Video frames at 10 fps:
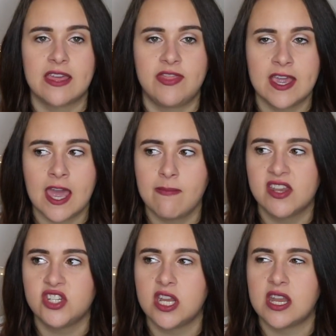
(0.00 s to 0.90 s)
I think I
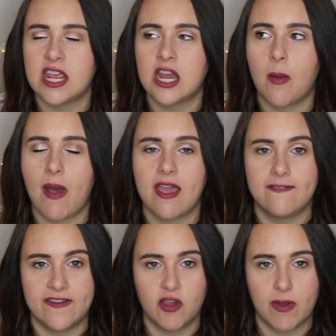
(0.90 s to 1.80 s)
mentioned in my
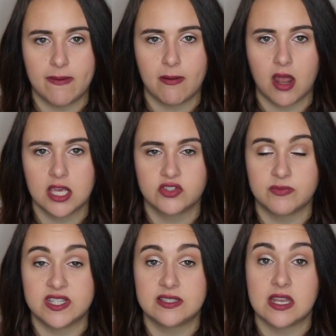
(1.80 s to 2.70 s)
favorite baby products
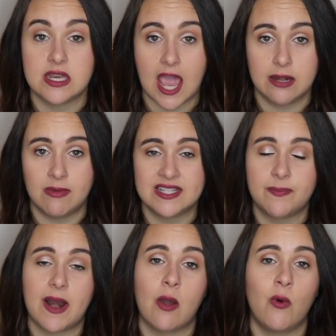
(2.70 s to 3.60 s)
from 6 to 9 months,
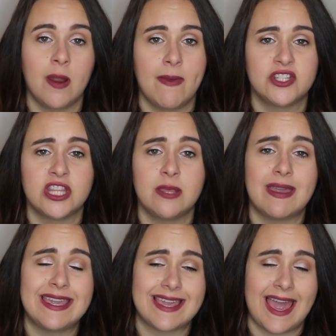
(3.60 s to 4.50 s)
but I want to mention them
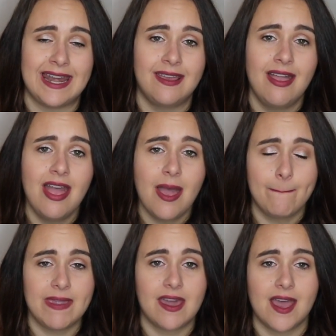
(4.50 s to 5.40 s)
again
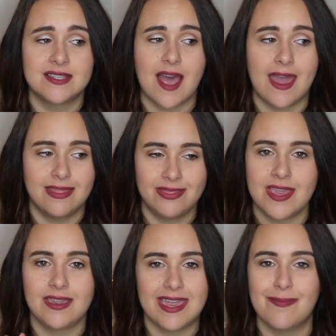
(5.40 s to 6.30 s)
because I
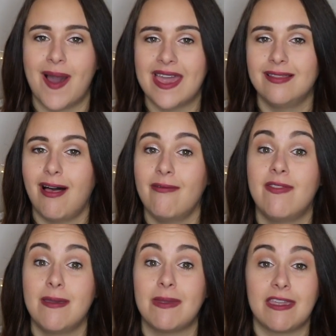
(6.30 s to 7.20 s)
think he might
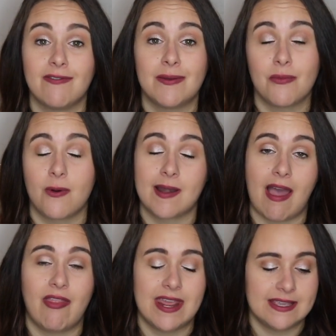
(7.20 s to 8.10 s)
love them even more
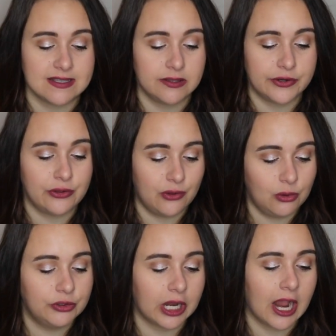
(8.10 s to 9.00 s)
now that he's a little
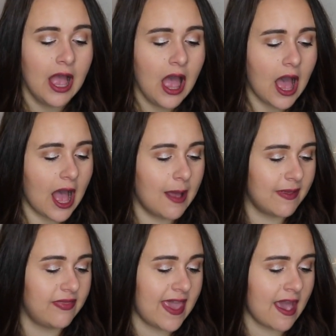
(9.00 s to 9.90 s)
older.
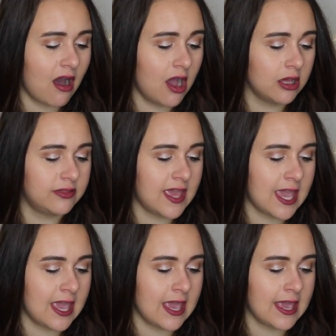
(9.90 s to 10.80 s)
They are
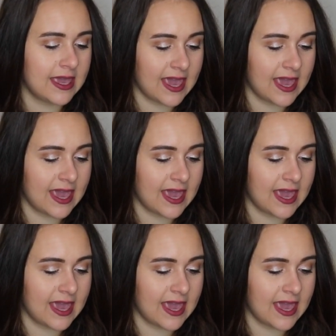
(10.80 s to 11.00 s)
the